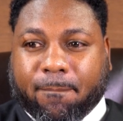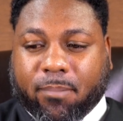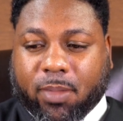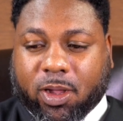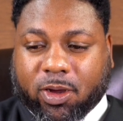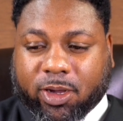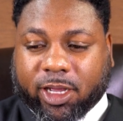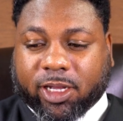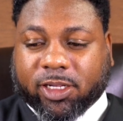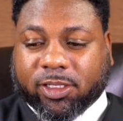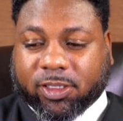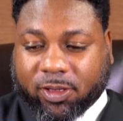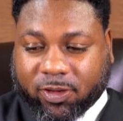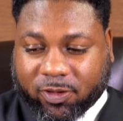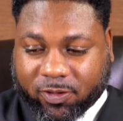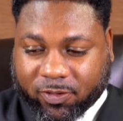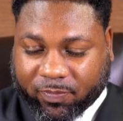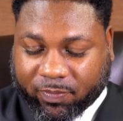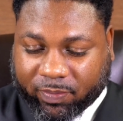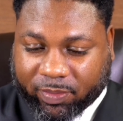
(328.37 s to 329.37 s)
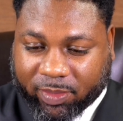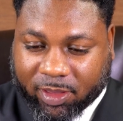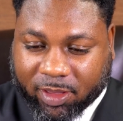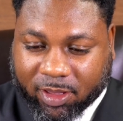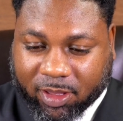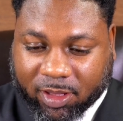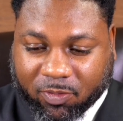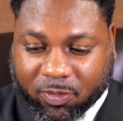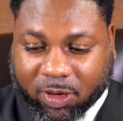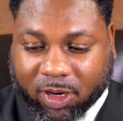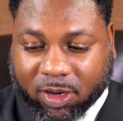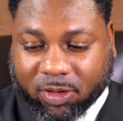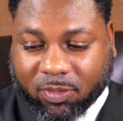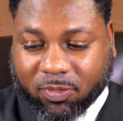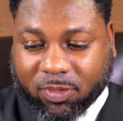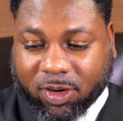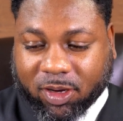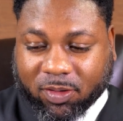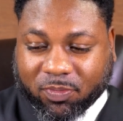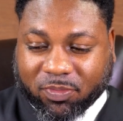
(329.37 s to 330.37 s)
Okay, so we're
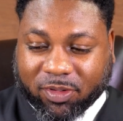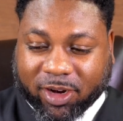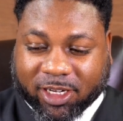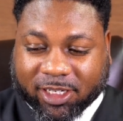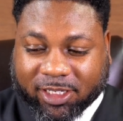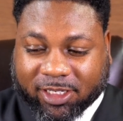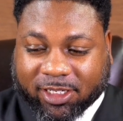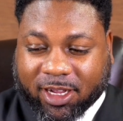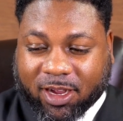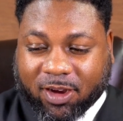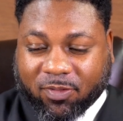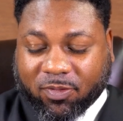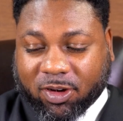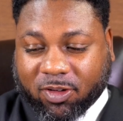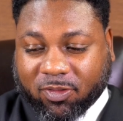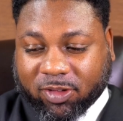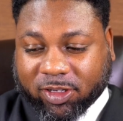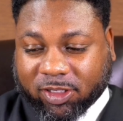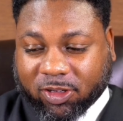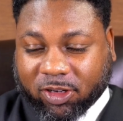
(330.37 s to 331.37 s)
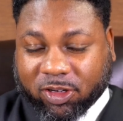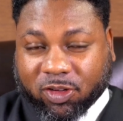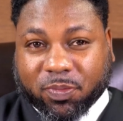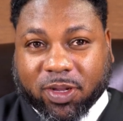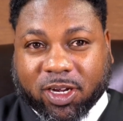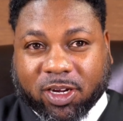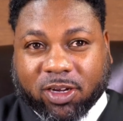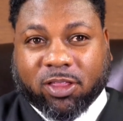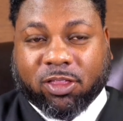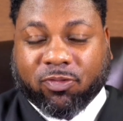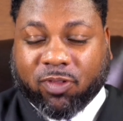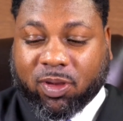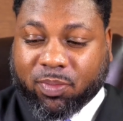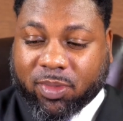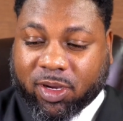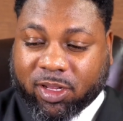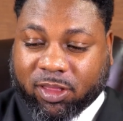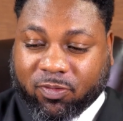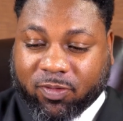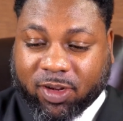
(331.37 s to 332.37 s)
gonna break this down real quick. So you've been in a
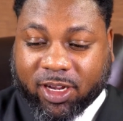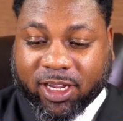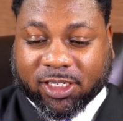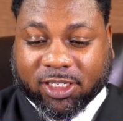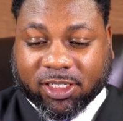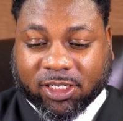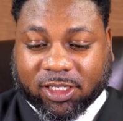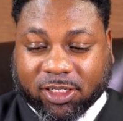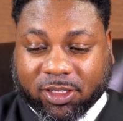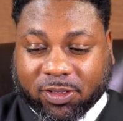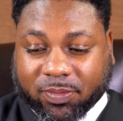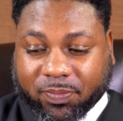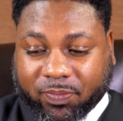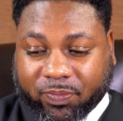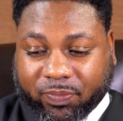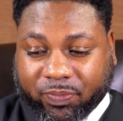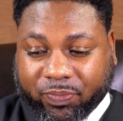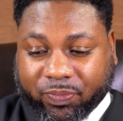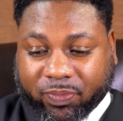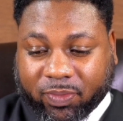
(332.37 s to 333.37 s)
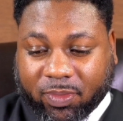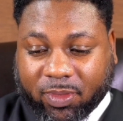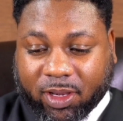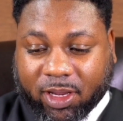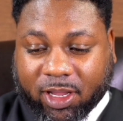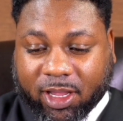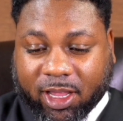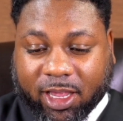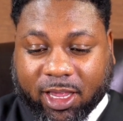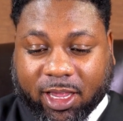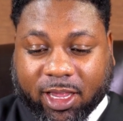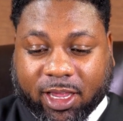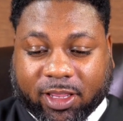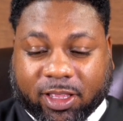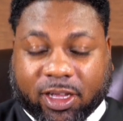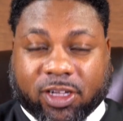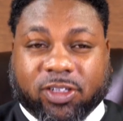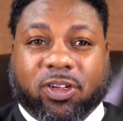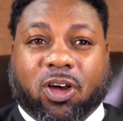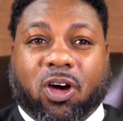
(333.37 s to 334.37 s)
3-month relationship, and
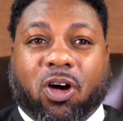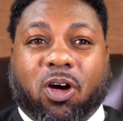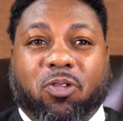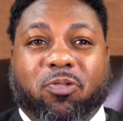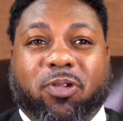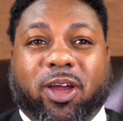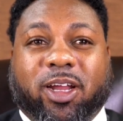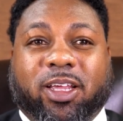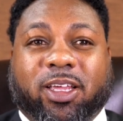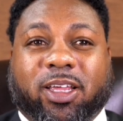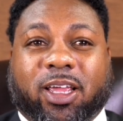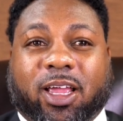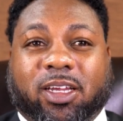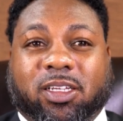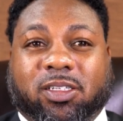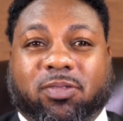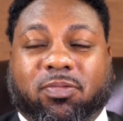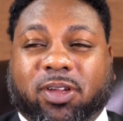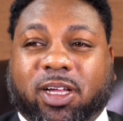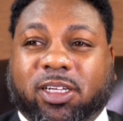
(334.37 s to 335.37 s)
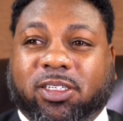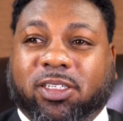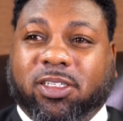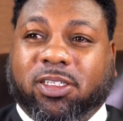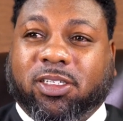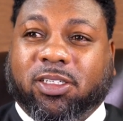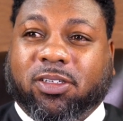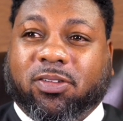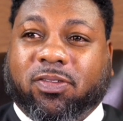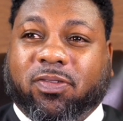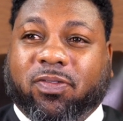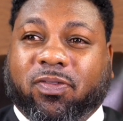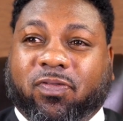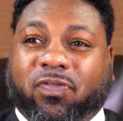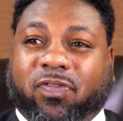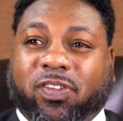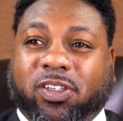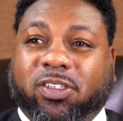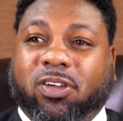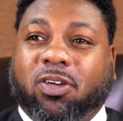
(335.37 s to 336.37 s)
there's already in this relationship
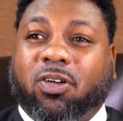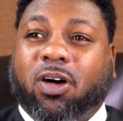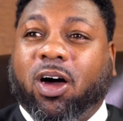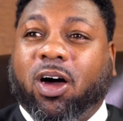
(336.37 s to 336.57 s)
physical